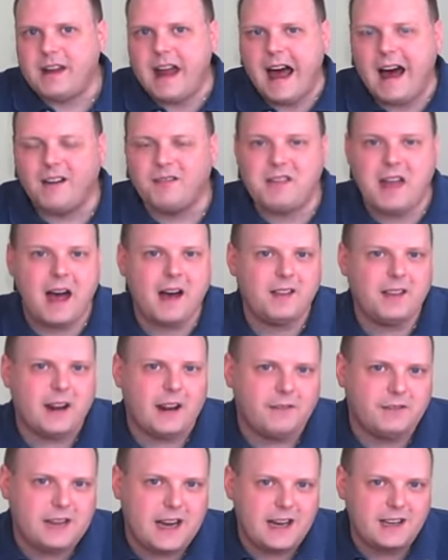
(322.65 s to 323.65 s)
Now that
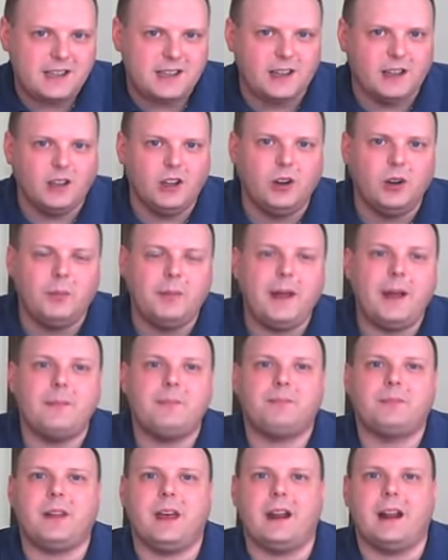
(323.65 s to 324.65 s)
I've tasted it a little
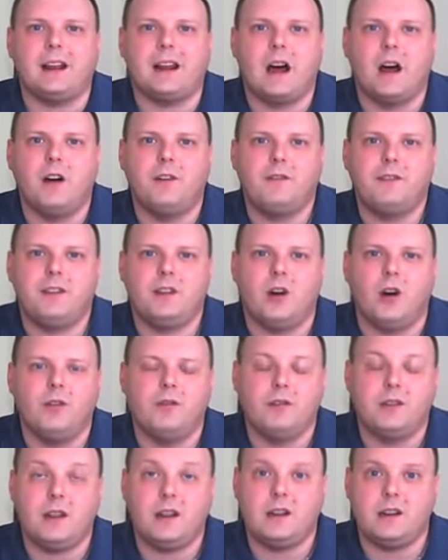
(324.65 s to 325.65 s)
bit and I got
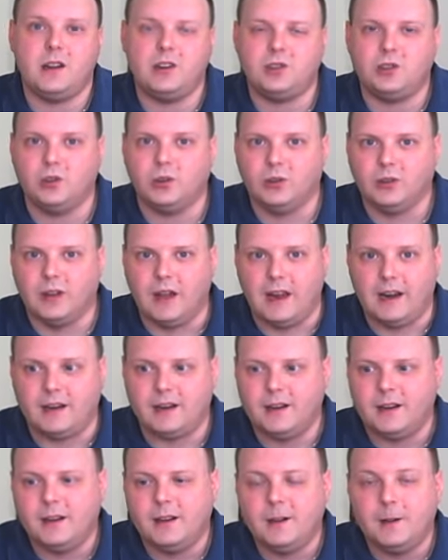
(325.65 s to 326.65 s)
over the initial
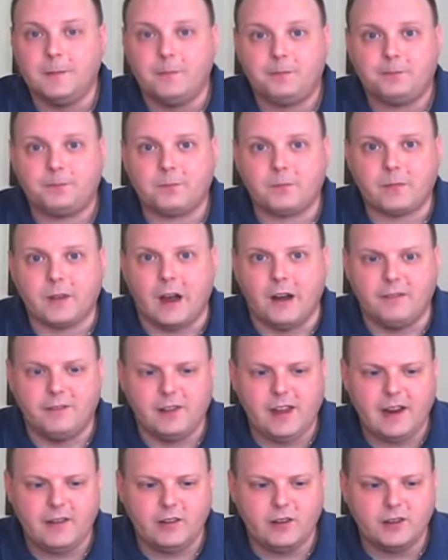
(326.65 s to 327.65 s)
like
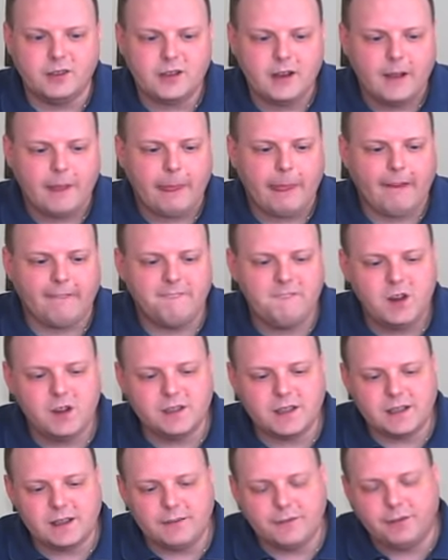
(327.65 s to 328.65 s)
flavors, it
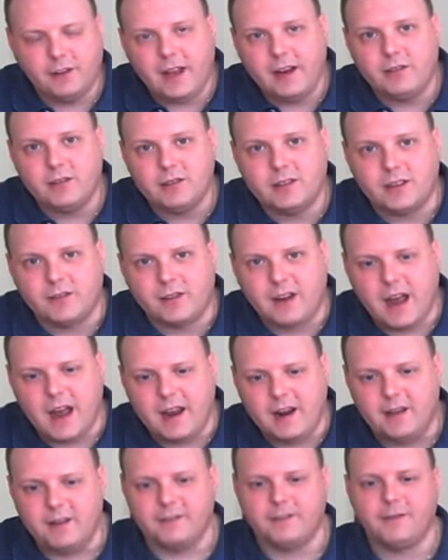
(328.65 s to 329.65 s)
feels like the flavors have
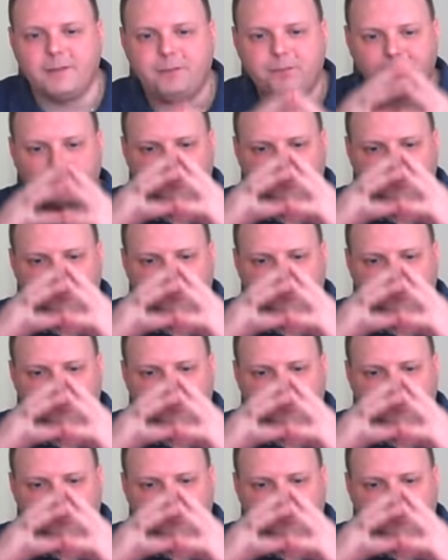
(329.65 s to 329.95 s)
kind of